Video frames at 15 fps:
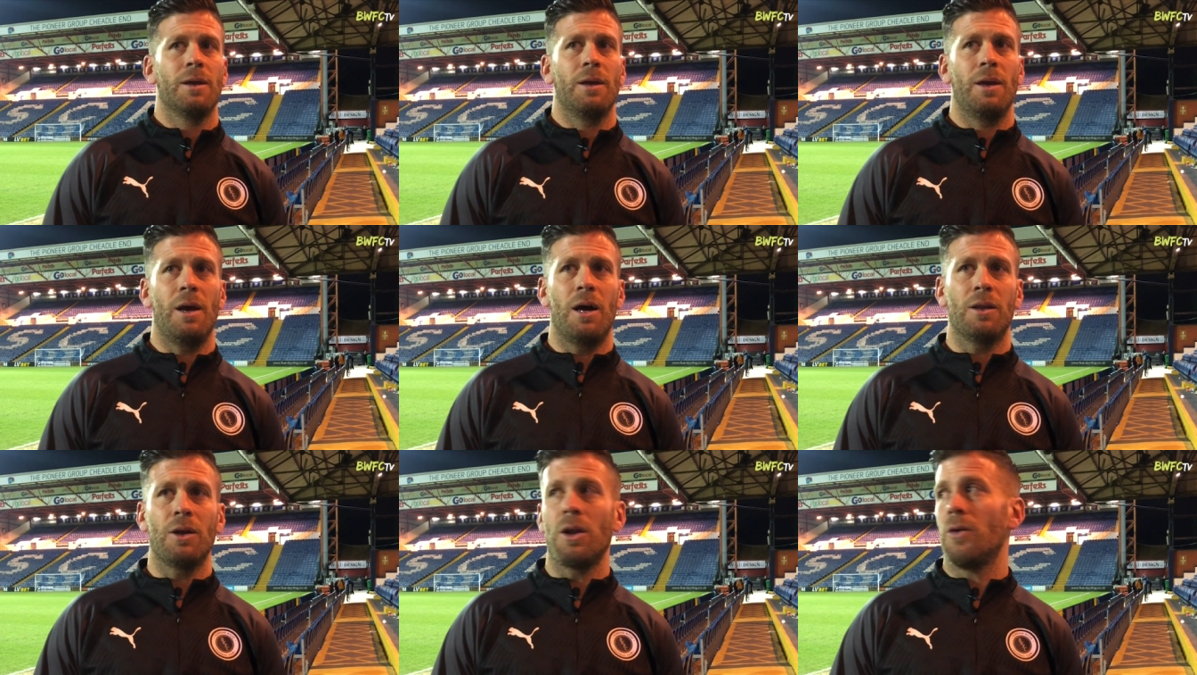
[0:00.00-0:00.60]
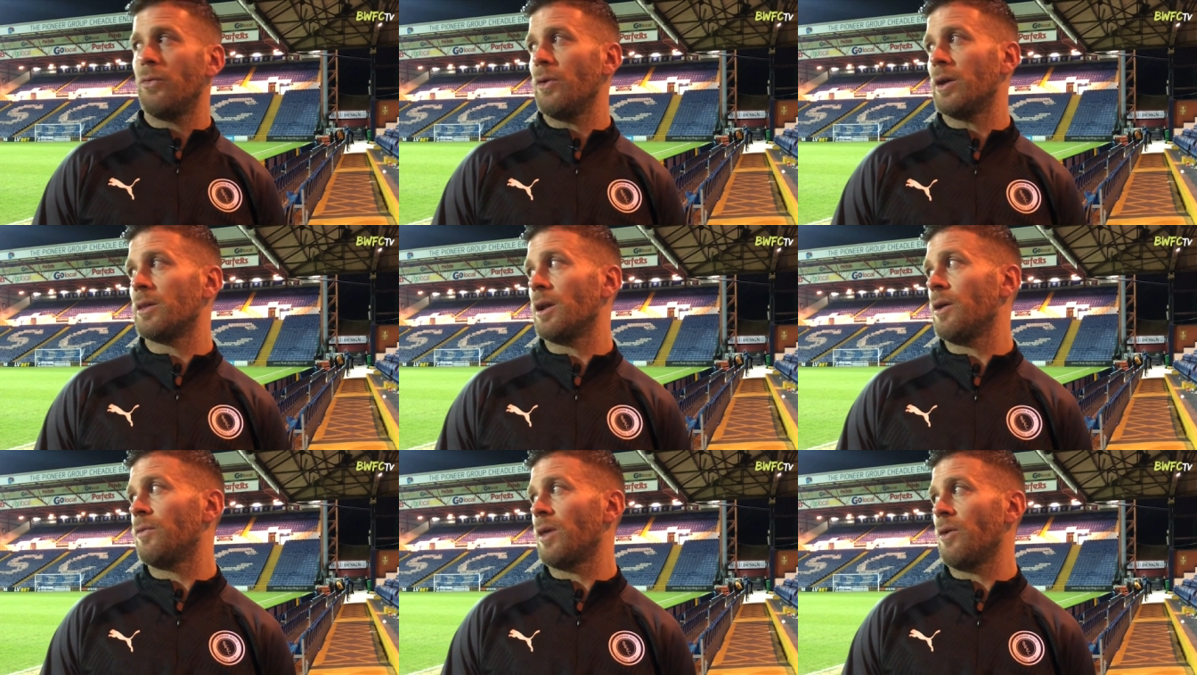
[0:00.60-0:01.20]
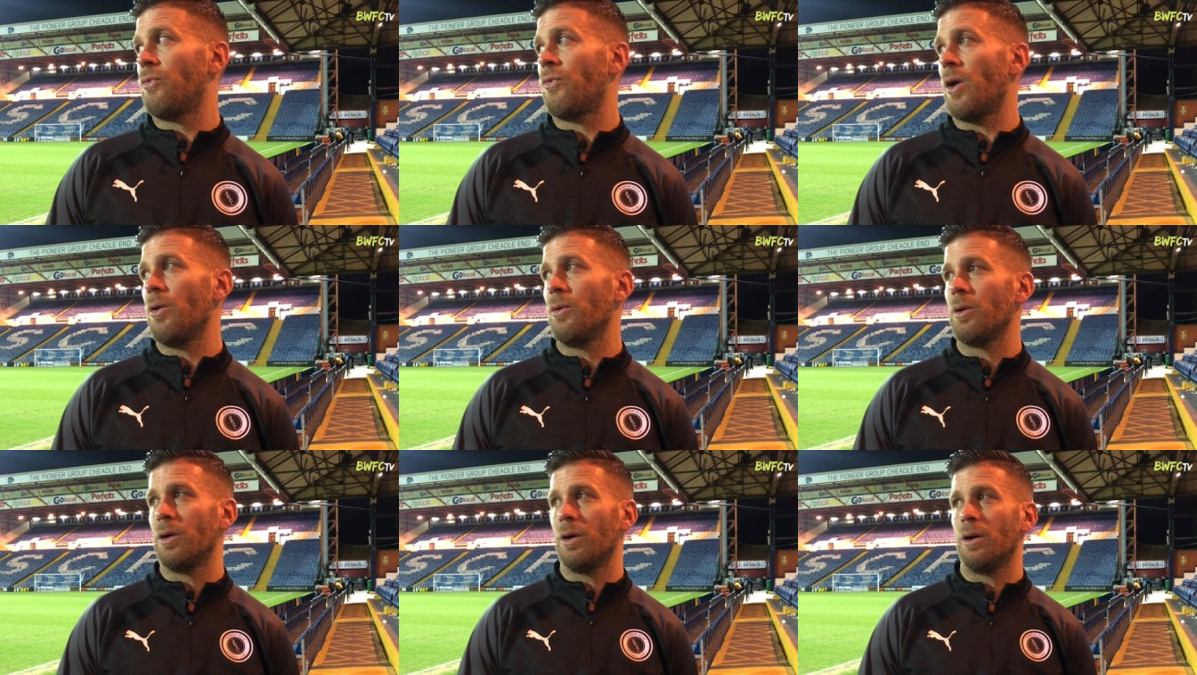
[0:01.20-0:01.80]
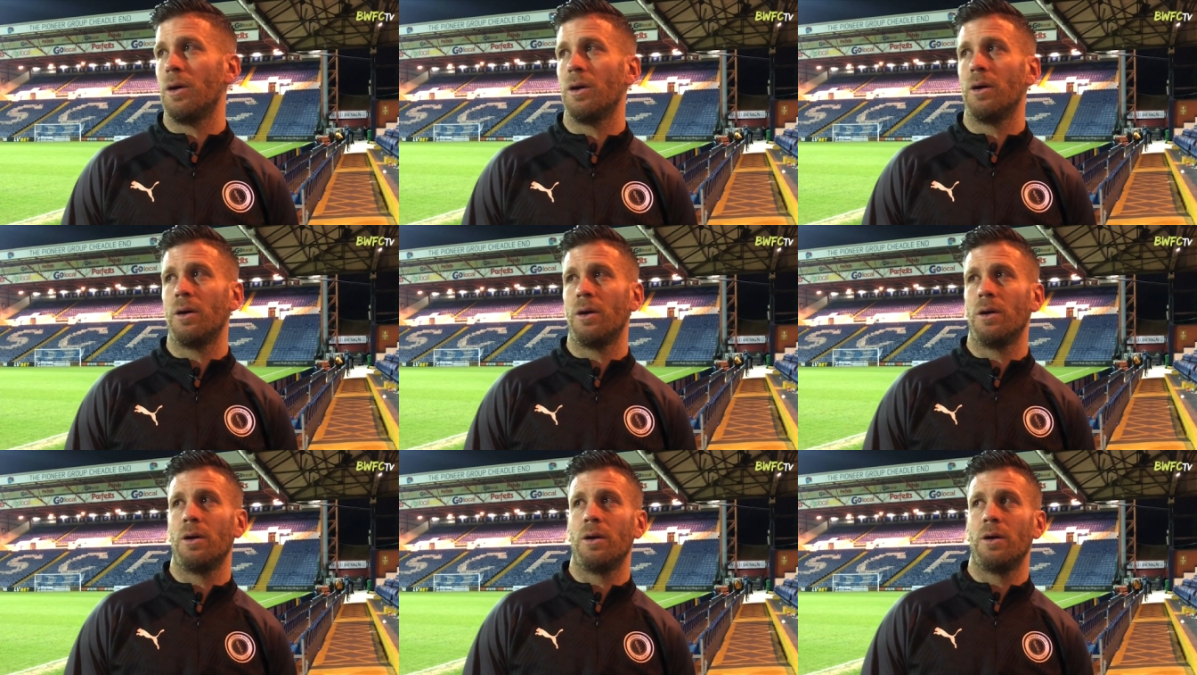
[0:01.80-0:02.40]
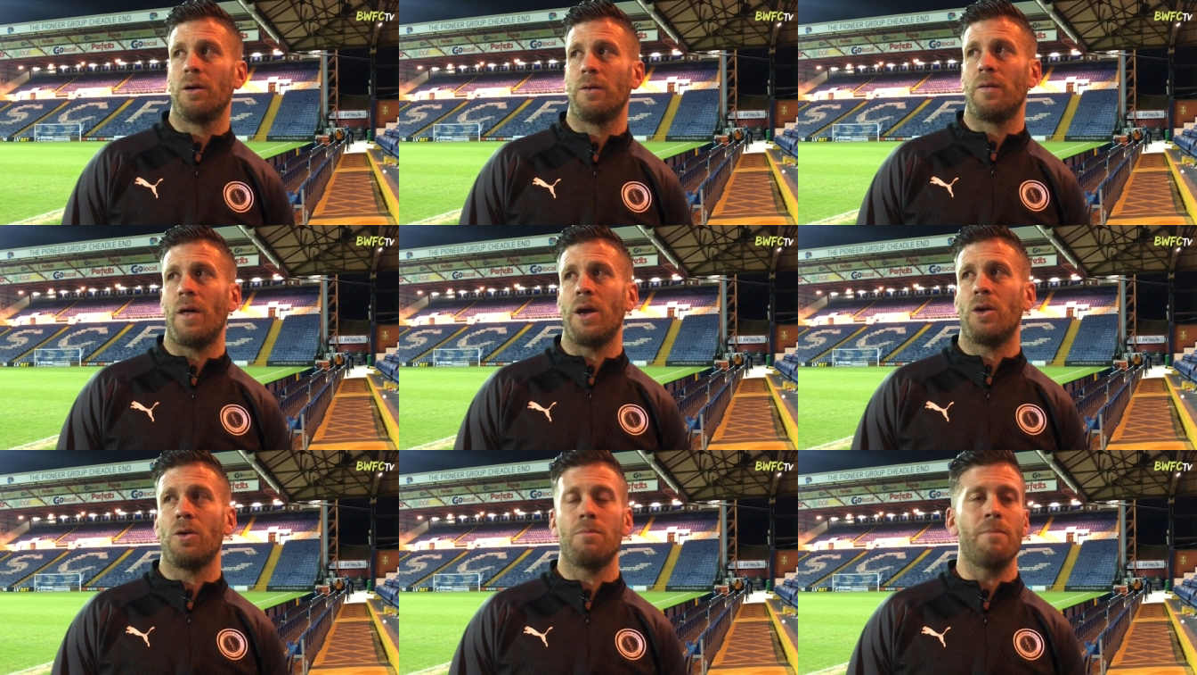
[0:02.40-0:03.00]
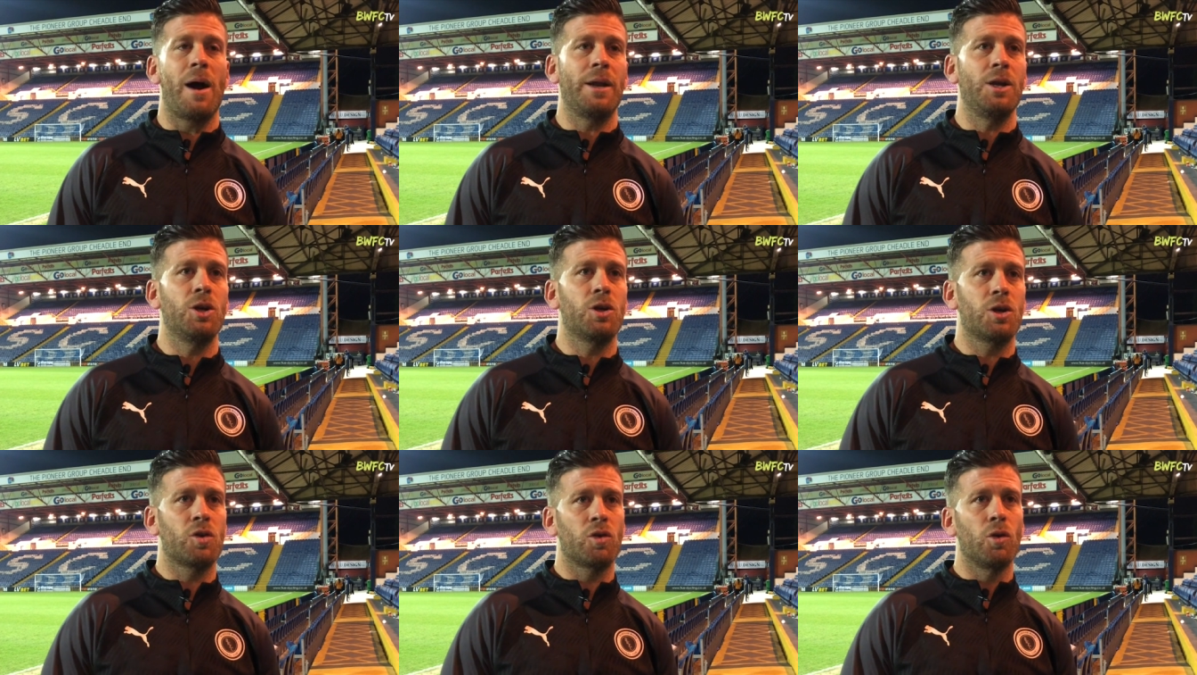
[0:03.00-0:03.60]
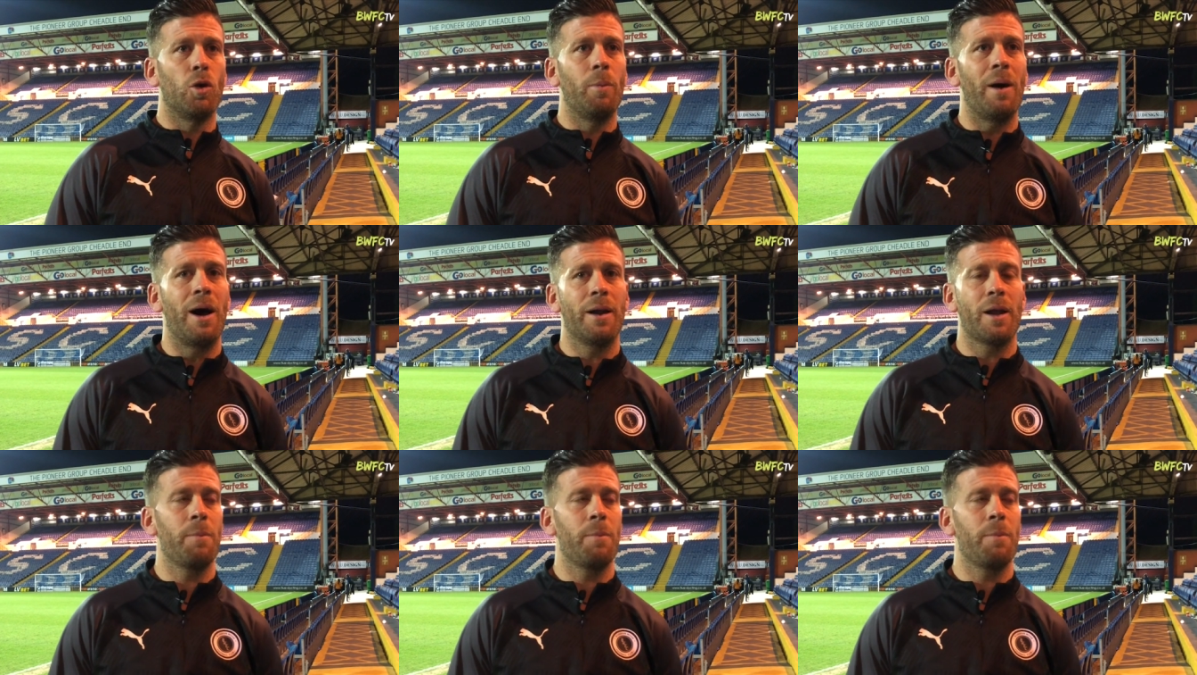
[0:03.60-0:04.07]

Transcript: Yeah, I don't know if they felt that they could manage Sorba.